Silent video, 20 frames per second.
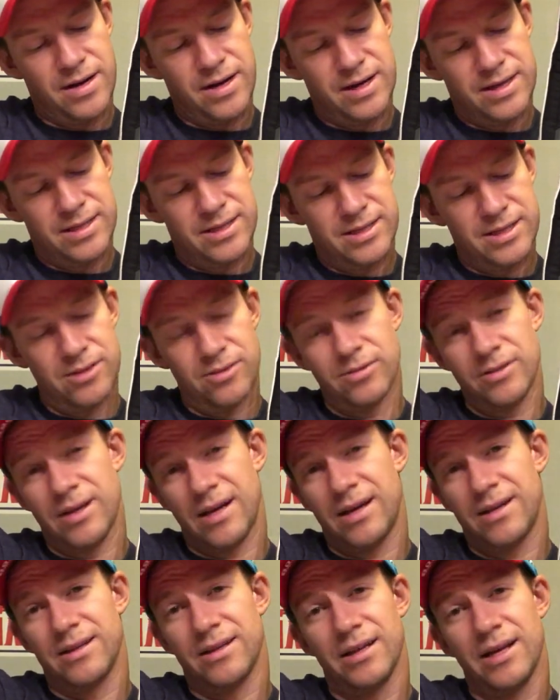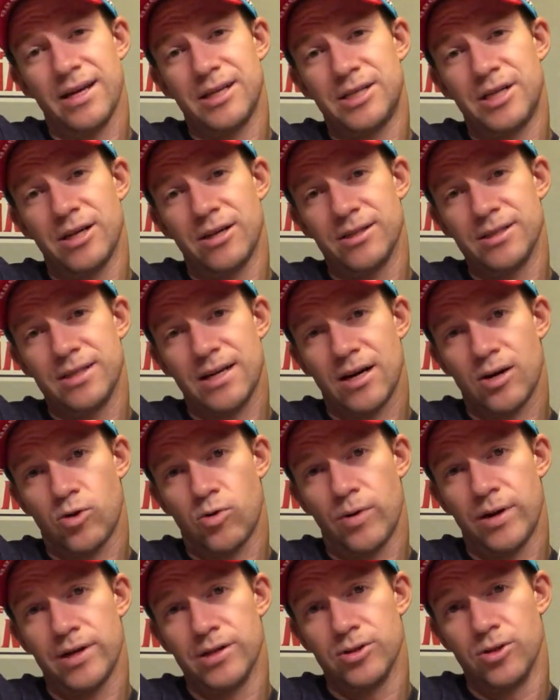It's still not, the leg channel is not
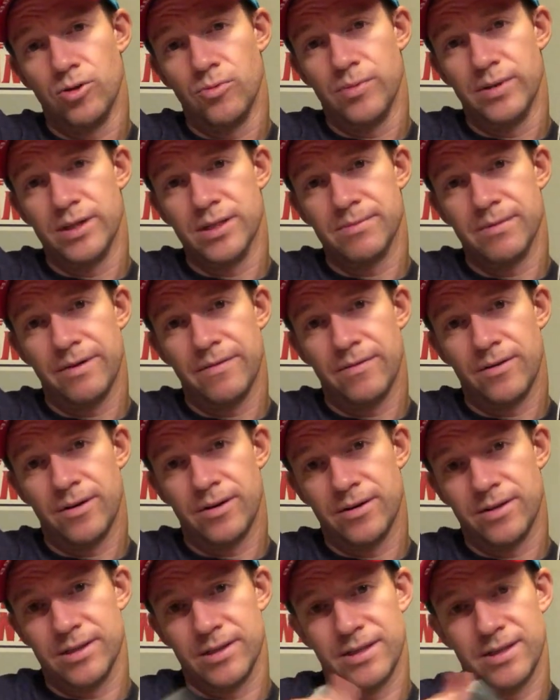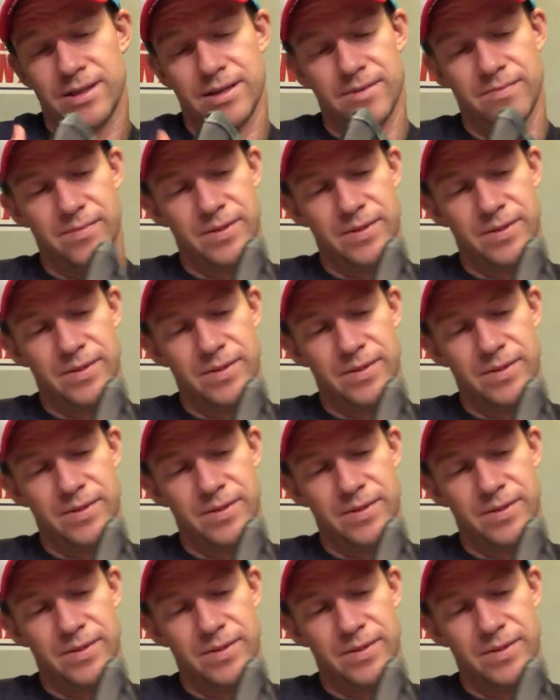quite as open as my Vaughns,